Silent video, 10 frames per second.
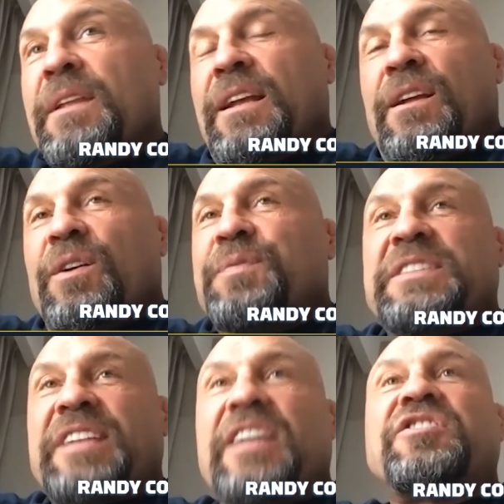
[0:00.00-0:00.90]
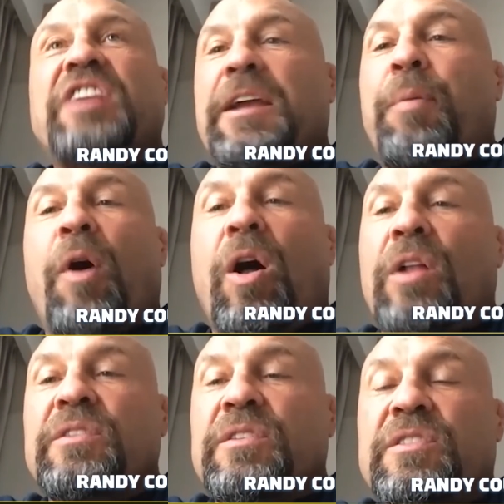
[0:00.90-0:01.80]
You know, if it takes Jake
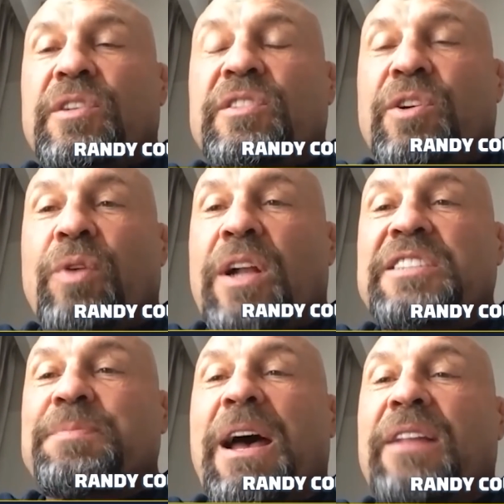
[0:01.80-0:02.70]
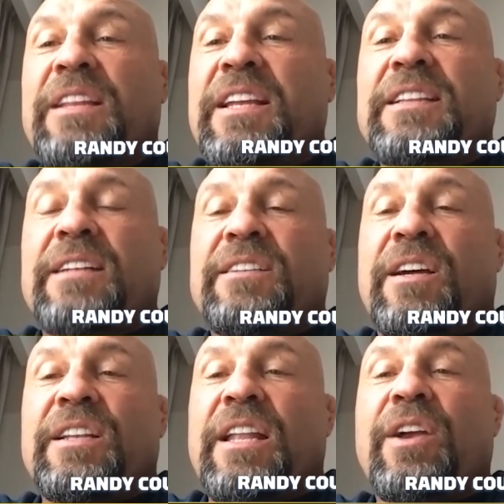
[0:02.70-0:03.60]
Paul to, to run his mouth and get that
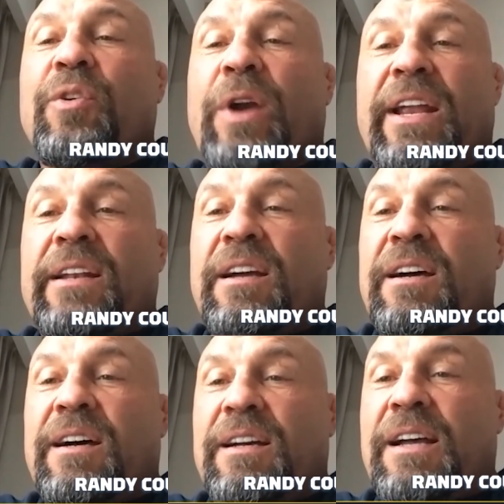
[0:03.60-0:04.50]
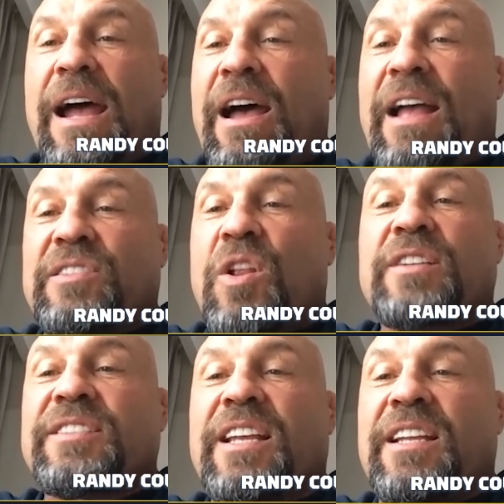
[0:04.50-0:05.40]
done, then great, uh, how, as
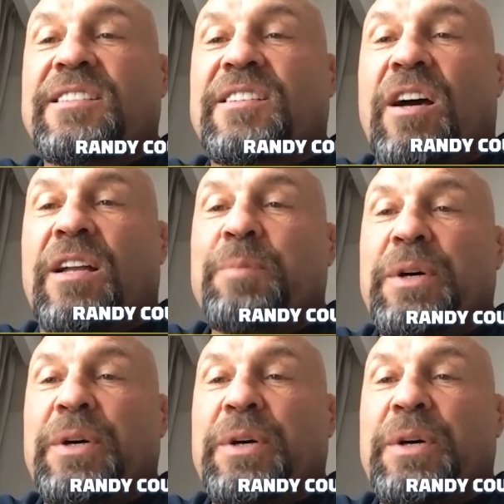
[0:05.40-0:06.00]
long as it gets done.